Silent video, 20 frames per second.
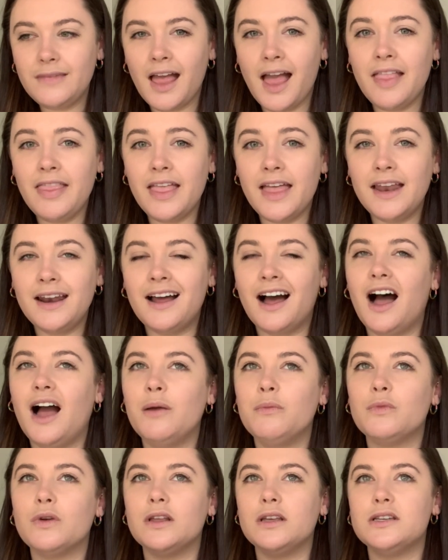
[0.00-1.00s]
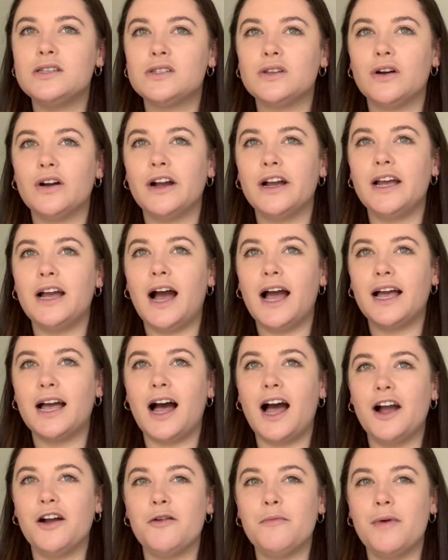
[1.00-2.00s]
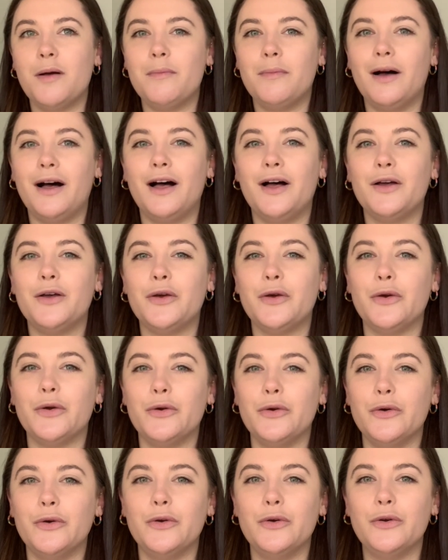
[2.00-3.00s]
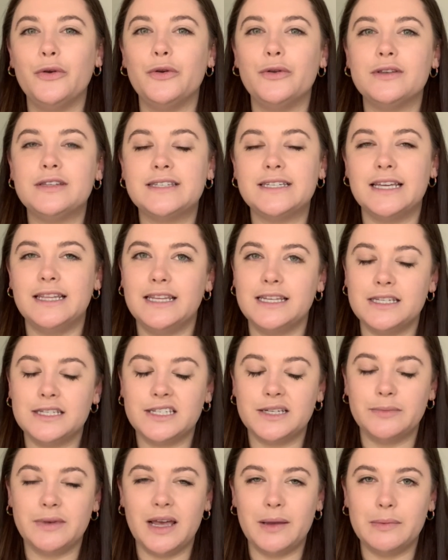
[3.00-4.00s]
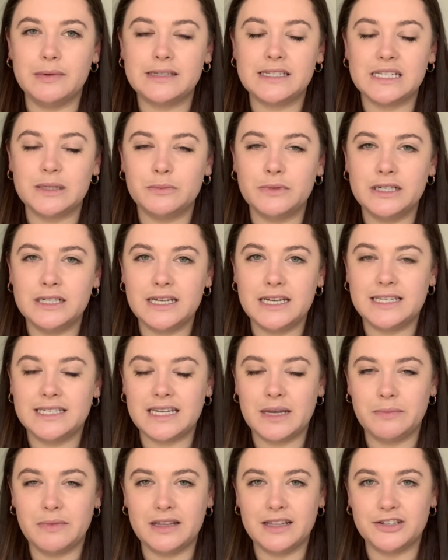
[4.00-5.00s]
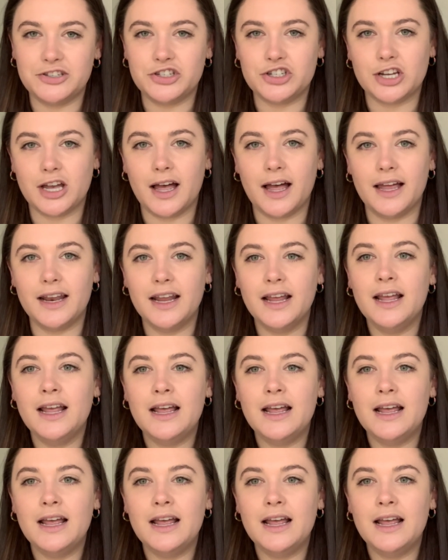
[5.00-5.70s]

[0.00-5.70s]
And then I'm really sorry, I can't remember who sent this to me, but someone did send me this chart